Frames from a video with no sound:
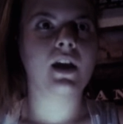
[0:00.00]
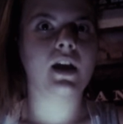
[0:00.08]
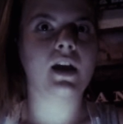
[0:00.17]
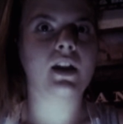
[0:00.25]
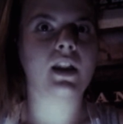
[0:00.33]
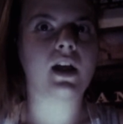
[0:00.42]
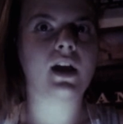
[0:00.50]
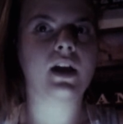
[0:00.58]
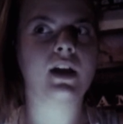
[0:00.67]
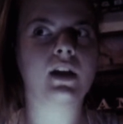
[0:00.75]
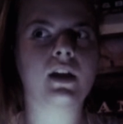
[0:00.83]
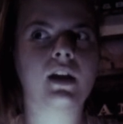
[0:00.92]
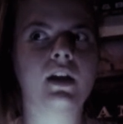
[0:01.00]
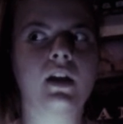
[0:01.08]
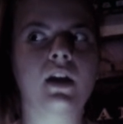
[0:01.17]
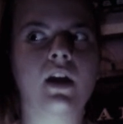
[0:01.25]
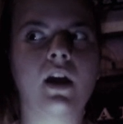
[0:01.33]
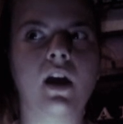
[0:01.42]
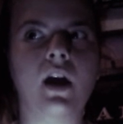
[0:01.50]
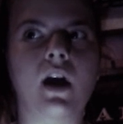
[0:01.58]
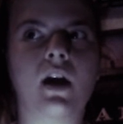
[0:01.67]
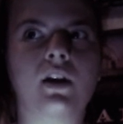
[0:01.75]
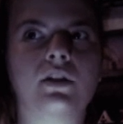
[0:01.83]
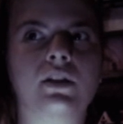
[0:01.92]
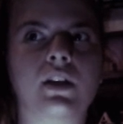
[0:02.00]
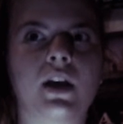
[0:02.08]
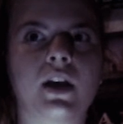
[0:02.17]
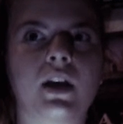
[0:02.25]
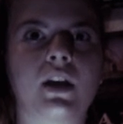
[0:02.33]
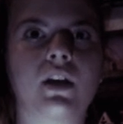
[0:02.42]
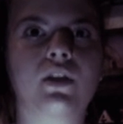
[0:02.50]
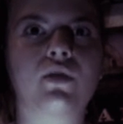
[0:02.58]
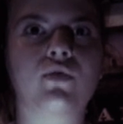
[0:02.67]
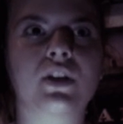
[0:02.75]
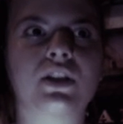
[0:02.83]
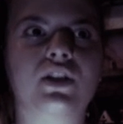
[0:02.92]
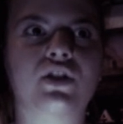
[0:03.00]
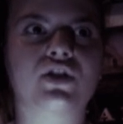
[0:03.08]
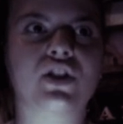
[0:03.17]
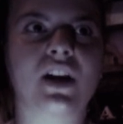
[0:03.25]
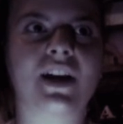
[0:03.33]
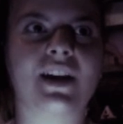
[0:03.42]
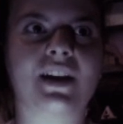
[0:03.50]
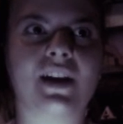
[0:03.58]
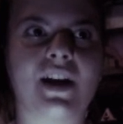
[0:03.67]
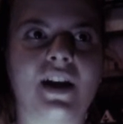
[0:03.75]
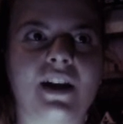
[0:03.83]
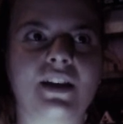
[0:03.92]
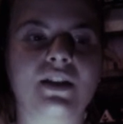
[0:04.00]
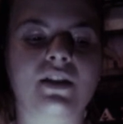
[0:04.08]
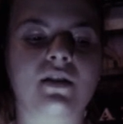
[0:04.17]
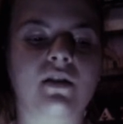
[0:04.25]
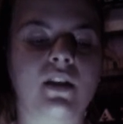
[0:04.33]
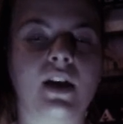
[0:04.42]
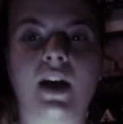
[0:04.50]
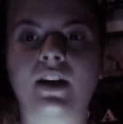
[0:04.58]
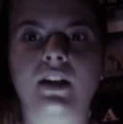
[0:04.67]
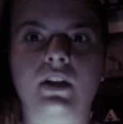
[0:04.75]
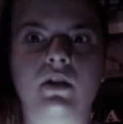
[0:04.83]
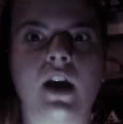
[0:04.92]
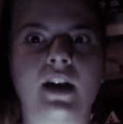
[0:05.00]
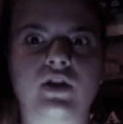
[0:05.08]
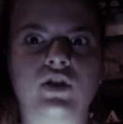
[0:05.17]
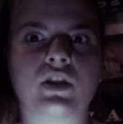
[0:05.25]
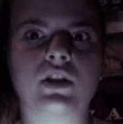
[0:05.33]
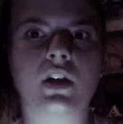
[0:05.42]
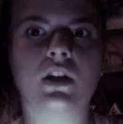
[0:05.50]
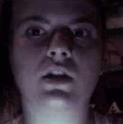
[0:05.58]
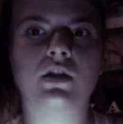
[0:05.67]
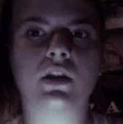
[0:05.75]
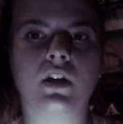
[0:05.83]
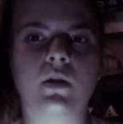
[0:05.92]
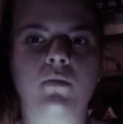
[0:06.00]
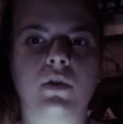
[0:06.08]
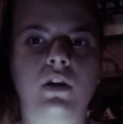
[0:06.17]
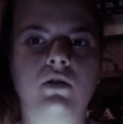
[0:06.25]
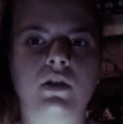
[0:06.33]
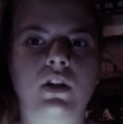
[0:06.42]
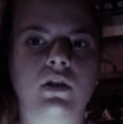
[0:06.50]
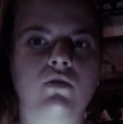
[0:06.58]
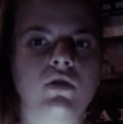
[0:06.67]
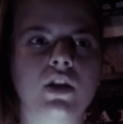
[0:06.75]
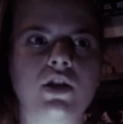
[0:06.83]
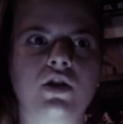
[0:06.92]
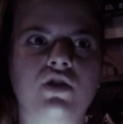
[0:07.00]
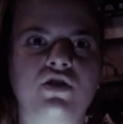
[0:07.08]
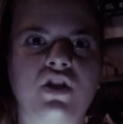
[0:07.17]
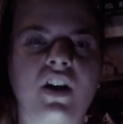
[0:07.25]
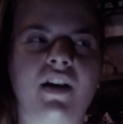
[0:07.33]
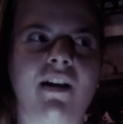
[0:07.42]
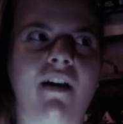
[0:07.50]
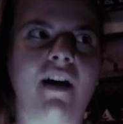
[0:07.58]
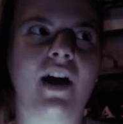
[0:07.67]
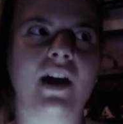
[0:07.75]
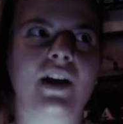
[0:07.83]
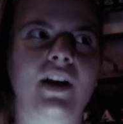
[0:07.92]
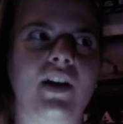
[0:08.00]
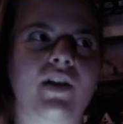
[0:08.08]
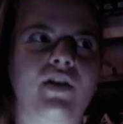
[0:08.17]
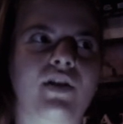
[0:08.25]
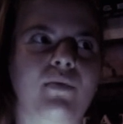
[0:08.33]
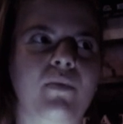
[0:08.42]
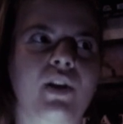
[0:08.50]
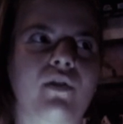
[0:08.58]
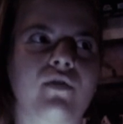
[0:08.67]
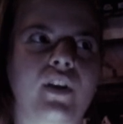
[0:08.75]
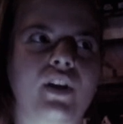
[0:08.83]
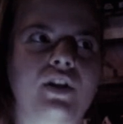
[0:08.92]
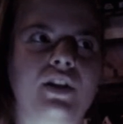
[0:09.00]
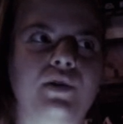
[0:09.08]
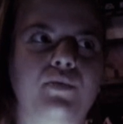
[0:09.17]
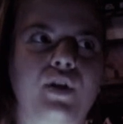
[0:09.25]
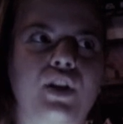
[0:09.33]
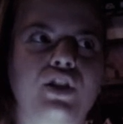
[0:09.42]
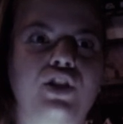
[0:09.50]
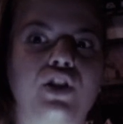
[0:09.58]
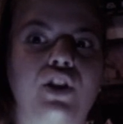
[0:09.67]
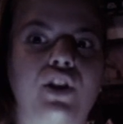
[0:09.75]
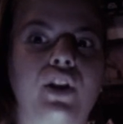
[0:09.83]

and like i was like the reason you're trying to hide like i didn't actually say this to him but i was like the reason you're trying to hide your middle finger is because you're